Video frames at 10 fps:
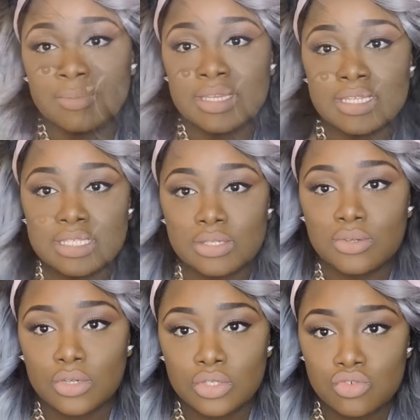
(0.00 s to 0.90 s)
It is still
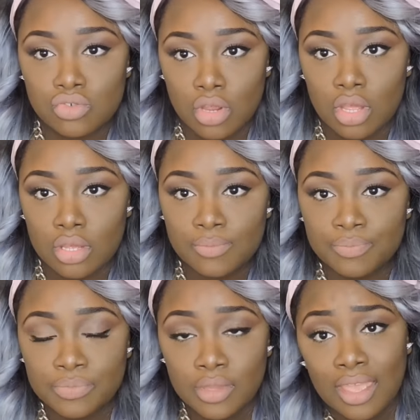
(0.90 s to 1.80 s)
going strong.
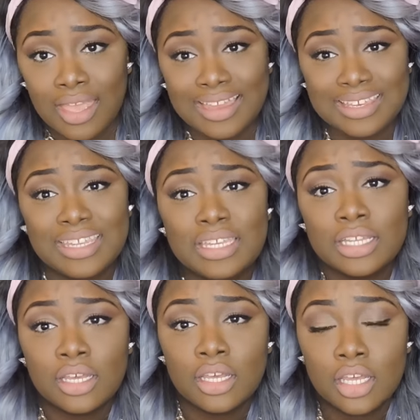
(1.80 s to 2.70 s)
I did
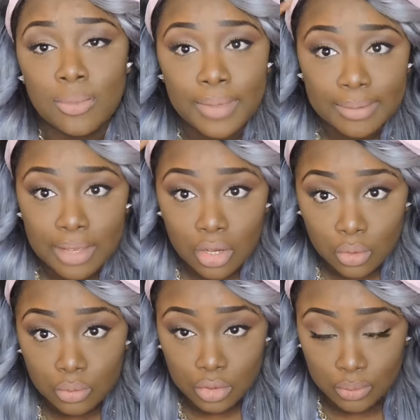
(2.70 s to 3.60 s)
make my
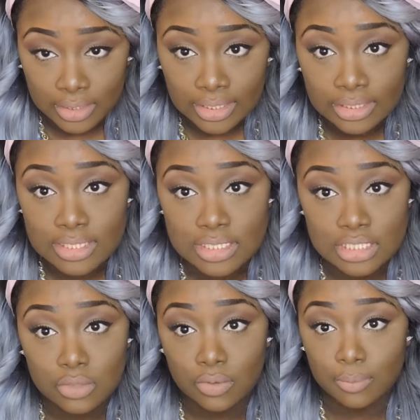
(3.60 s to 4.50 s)
own unit. This
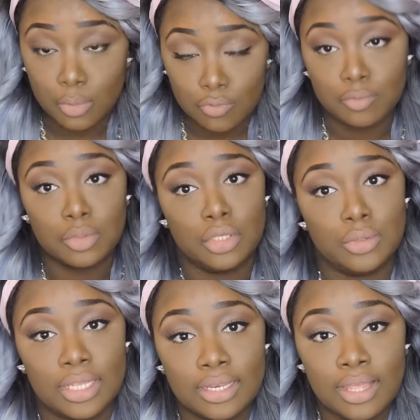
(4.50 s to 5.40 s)
is a removable
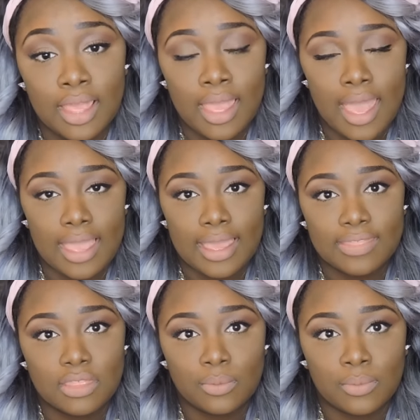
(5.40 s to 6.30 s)
unit. I
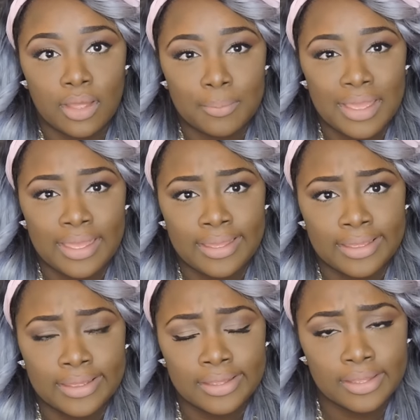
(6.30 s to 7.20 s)
got the uh,
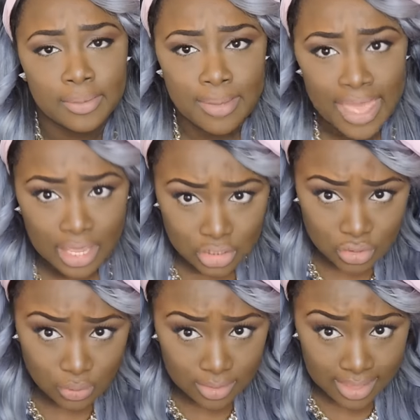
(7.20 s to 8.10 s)
my my
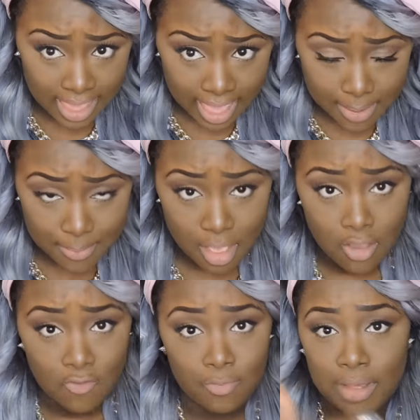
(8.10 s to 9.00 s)
actual cap
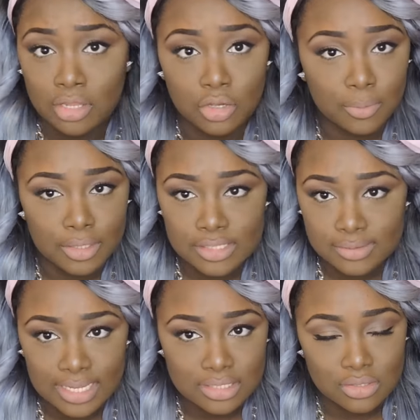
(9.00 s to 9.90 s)
from my local beauty
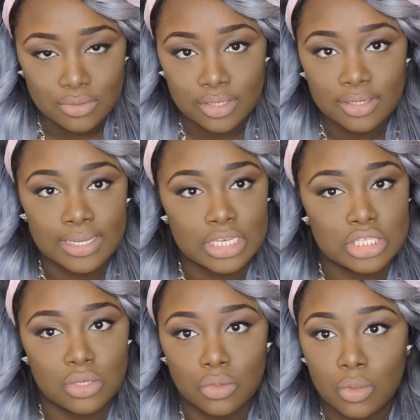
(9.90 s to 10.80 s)
supply store. I
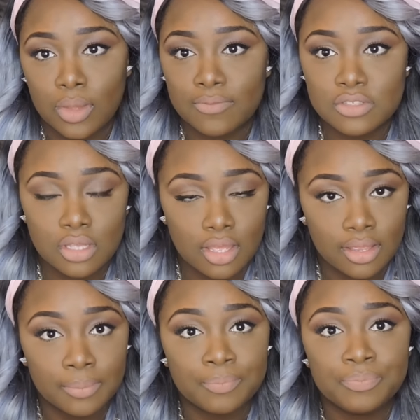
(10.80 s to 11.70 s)
just sold the wefts
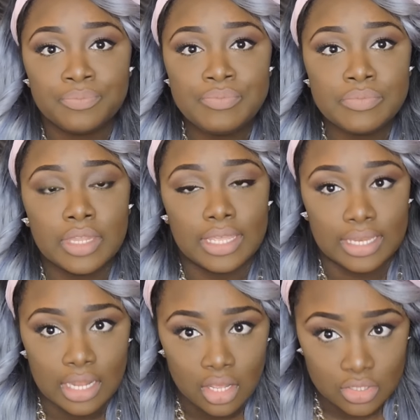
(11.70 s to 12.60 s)
on,
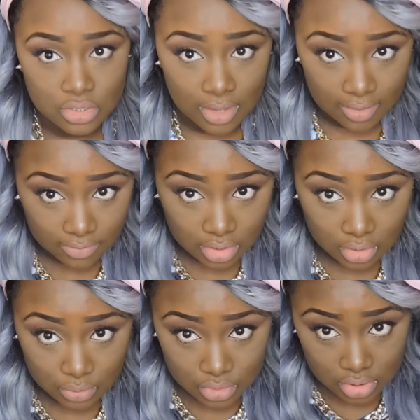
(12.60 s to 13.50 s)
and then I also have a
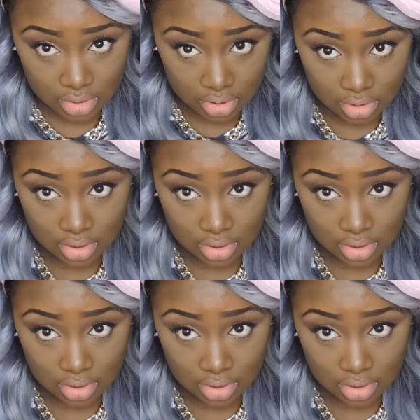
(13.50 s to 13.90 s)
closure.